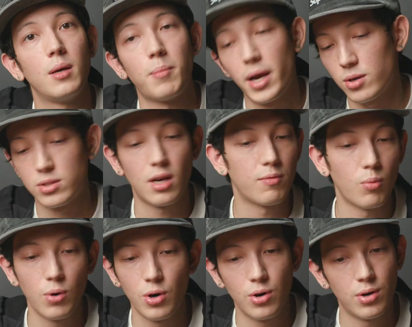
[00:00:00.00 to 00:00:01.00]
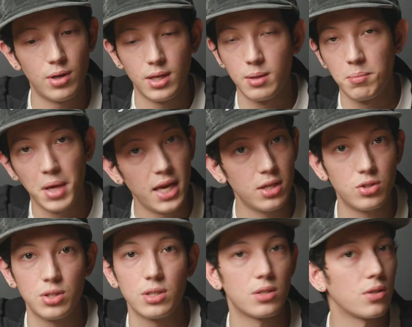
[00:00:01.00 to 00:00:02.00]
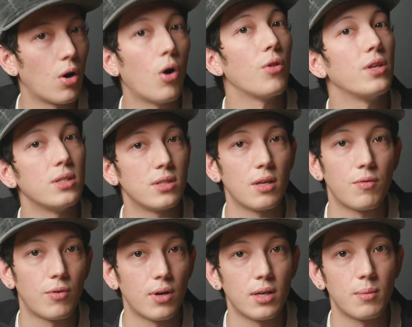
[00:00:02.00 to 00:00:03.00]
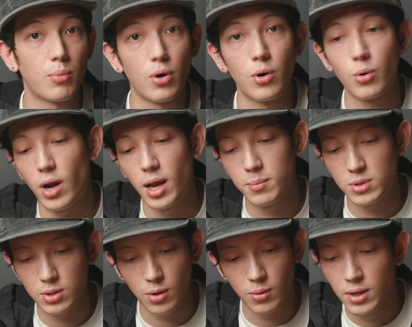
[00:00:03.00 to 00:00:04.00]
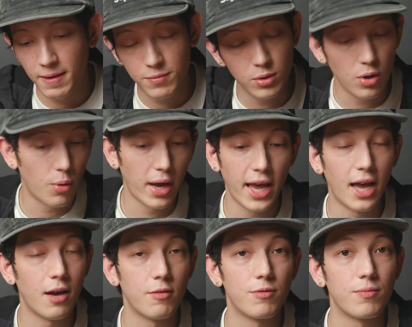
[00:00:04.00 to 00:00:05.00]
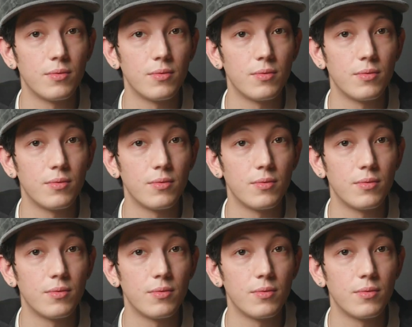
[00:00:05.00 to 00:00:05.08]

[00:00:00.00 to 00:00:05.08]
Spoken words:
Microsoft Word and Pages and all these different programs. So if you don't have